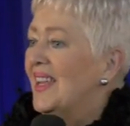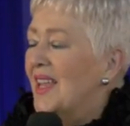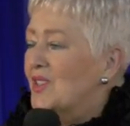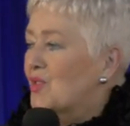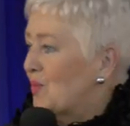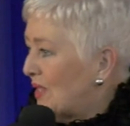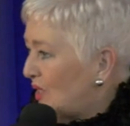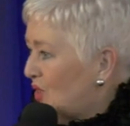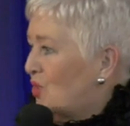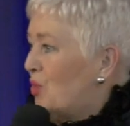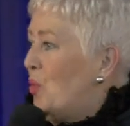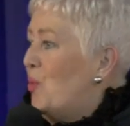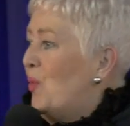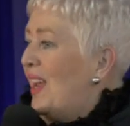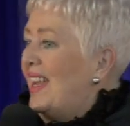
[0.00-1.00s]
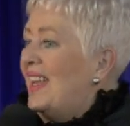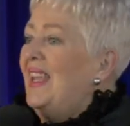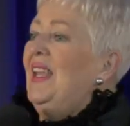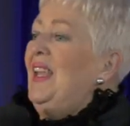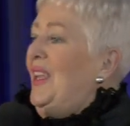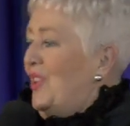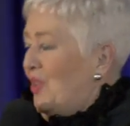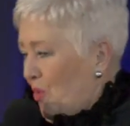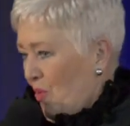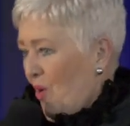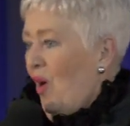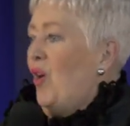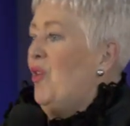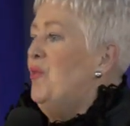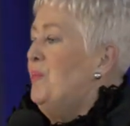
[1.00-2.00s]
is restoring your
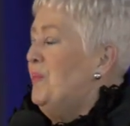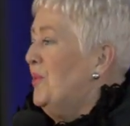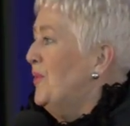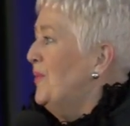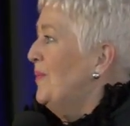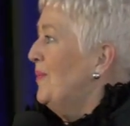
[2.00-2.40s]
hope.